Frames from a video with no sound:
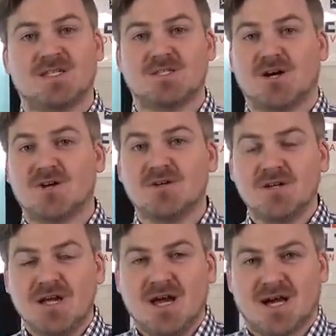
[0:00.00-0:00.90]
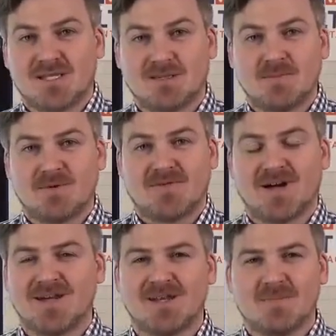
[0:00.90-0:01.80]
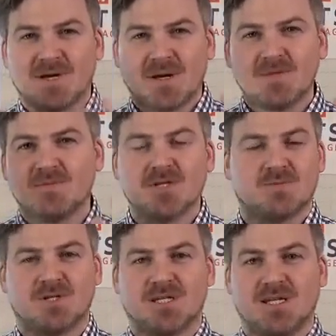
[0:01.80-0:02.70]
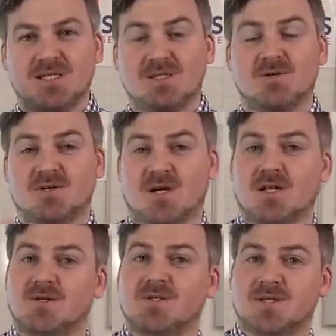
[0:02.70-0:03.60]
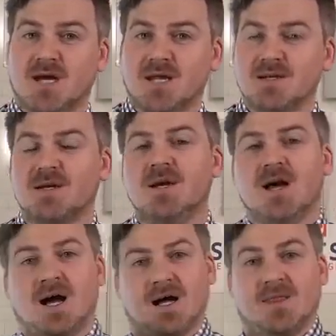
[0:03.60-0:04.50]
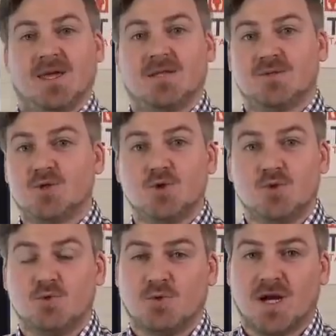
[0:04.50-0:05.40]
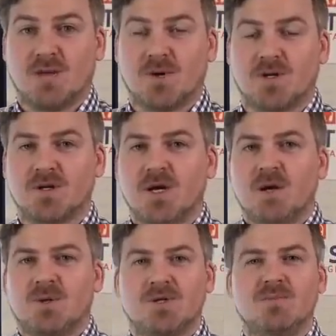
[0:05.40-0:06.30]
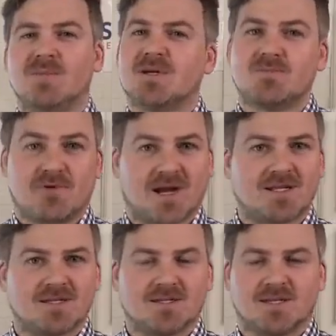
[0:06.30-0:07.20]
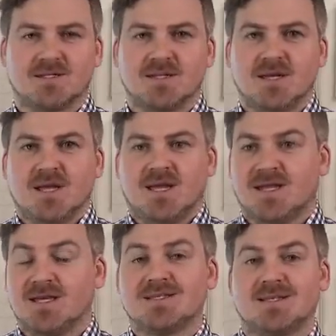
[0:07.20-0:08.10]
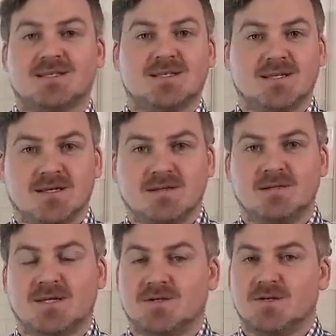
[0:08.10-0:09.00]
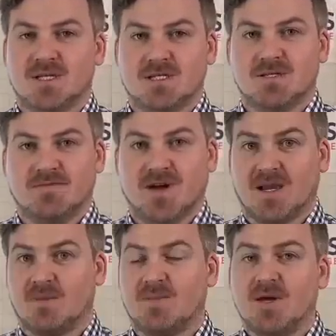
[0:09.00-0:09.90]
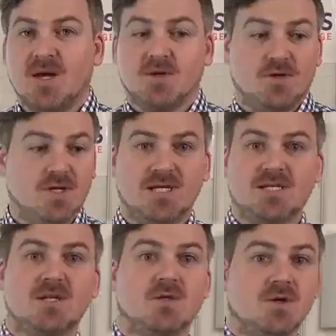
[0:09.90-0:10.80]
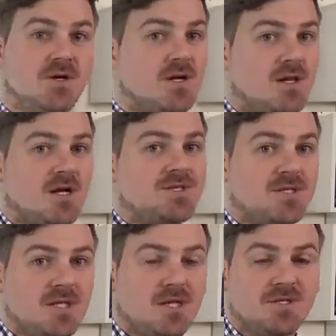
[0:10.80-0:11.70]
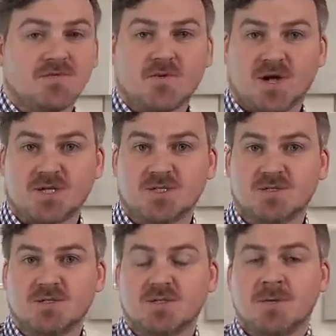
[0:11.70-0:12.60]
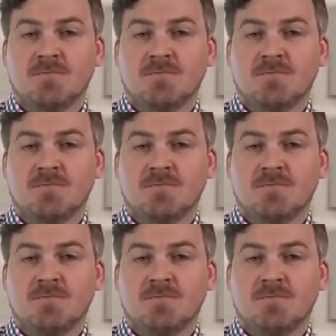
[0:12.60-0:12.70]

it down and simplify it, it becomes much, much easier to understand and then to write about. But you must practice this. It is a skill that you need to develop. You need to look at lots and lots of questions